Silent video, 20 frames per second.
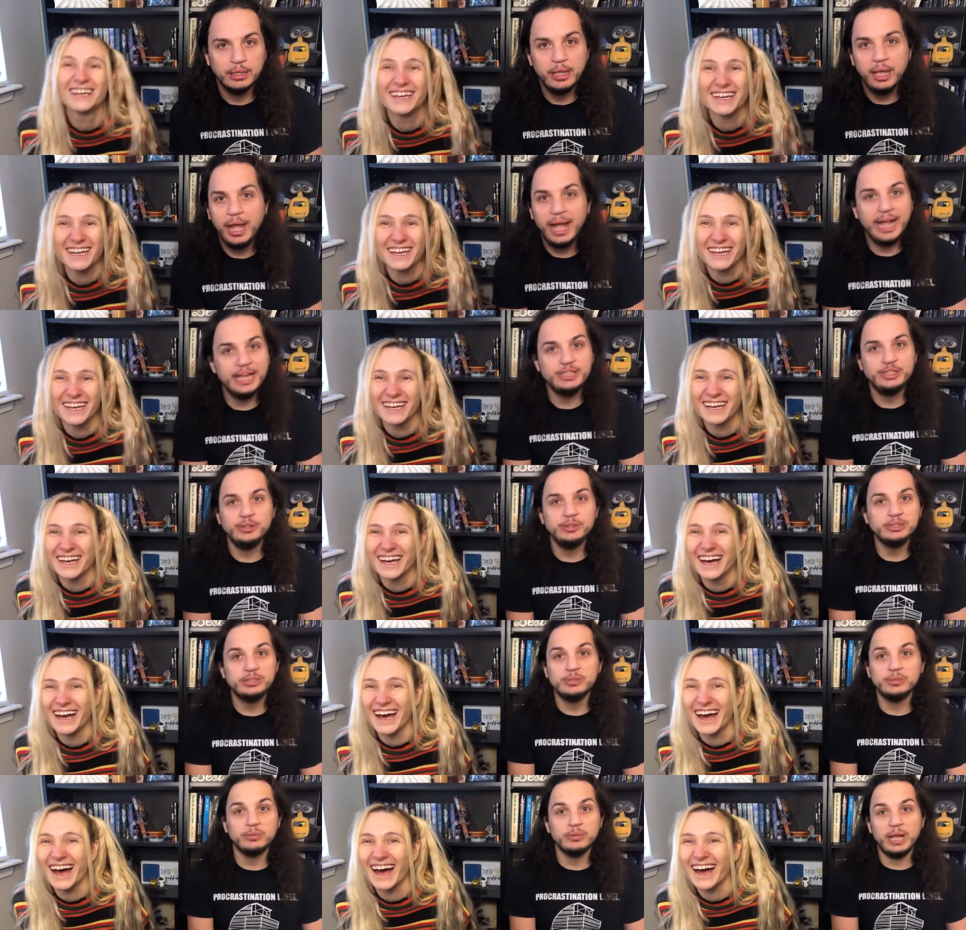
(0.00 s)
Speaker 1: I do it to
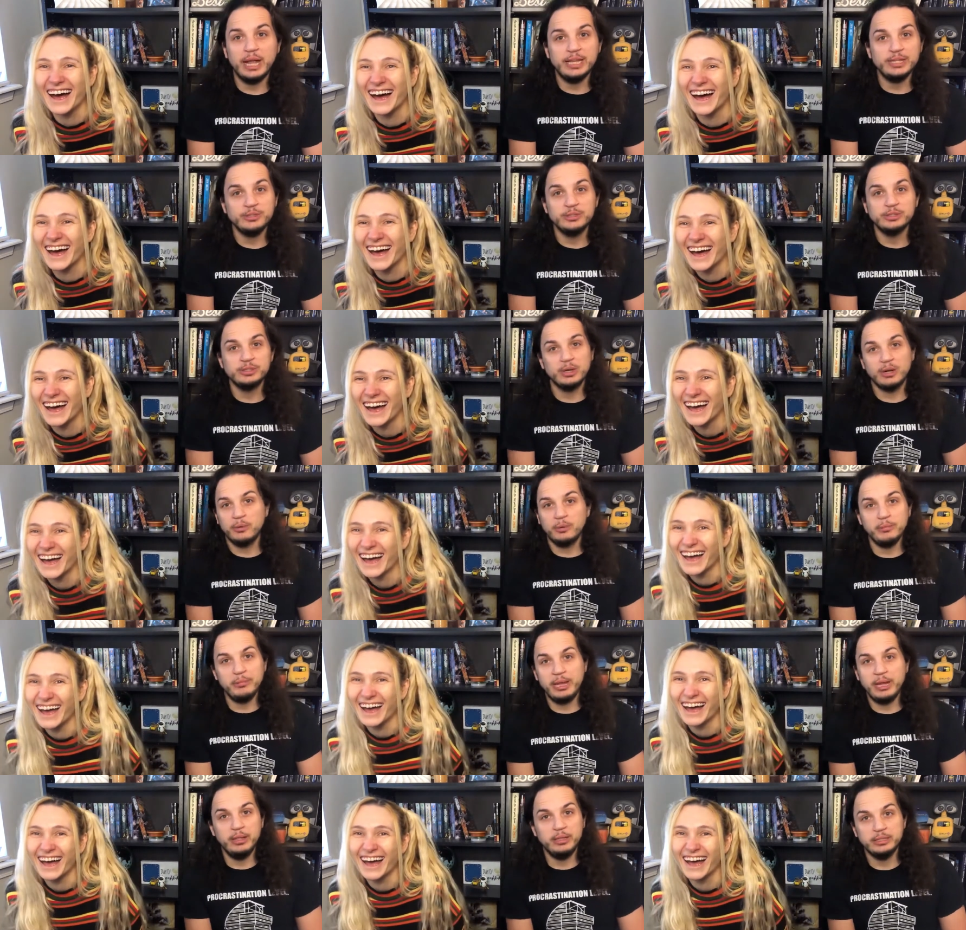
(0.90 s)
I do it to our roommate
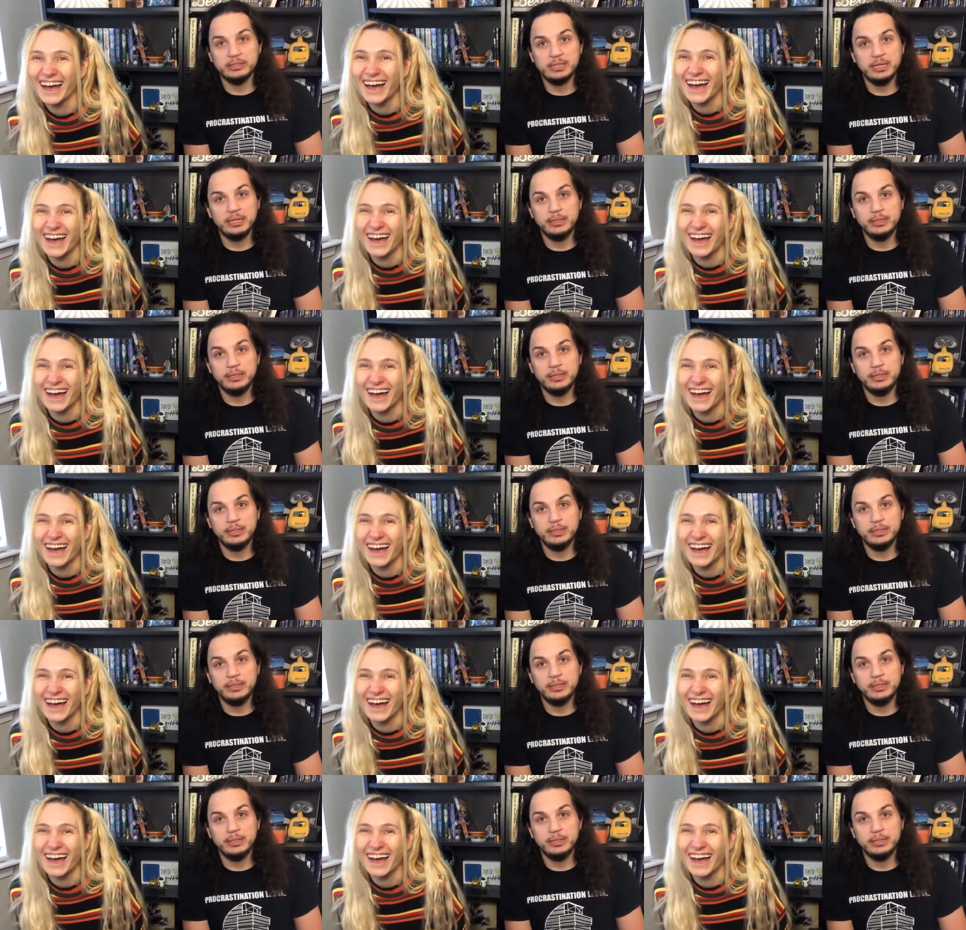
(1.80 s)
all the time.